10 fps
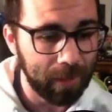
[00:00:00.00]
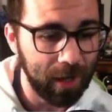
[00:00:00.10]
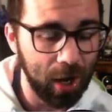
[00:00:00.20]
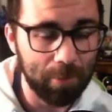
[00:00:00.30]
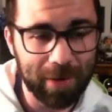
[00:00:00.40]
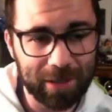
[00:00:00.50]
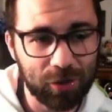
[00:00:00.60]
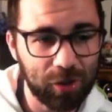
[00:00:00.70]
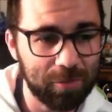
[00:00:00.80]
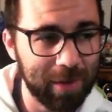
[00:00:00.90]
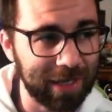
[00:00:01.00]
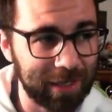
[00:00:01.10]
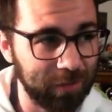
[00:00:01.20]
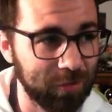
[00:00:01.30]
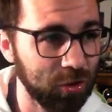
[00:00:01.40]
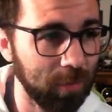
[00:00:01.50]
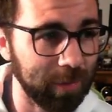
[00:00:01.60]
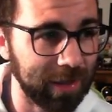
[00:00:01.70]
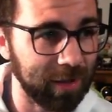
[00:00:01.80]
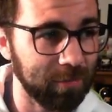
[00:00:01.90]
I mean, just make it stop
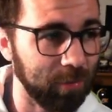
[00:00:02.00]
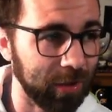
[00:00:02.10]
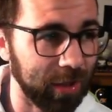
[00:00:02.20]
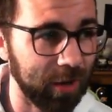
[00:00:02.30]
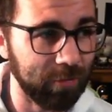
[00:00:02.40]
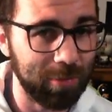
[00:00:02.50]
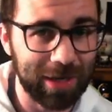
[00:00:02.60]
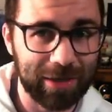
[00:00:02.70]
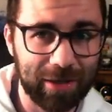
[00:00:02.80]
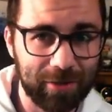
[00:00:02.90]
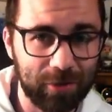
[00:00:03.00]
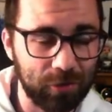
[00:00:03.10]
at this point, Hertha Berlin. This is